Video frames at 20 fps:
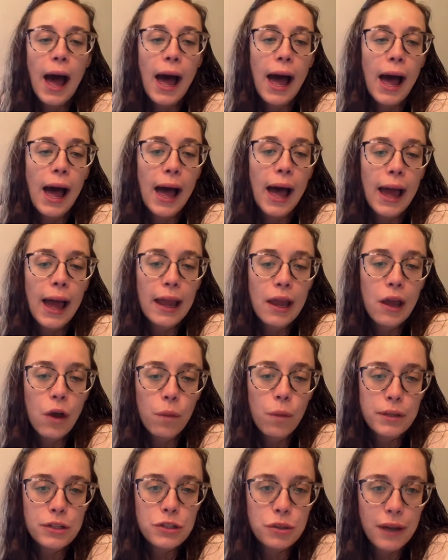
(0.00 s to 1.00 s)
I hope
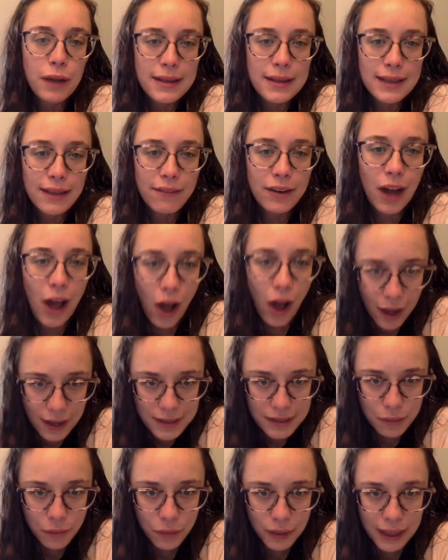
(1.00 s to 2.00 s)
that you guys have an
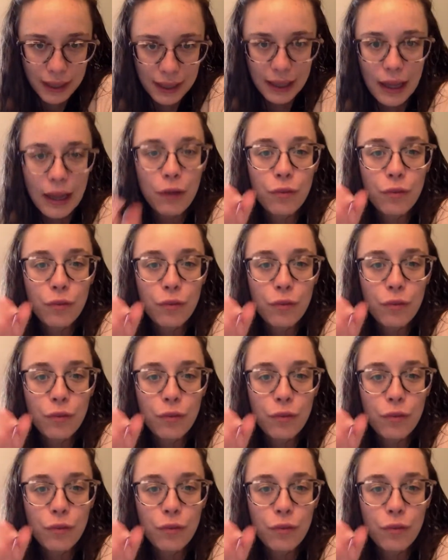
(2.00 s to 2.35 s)
awesome week.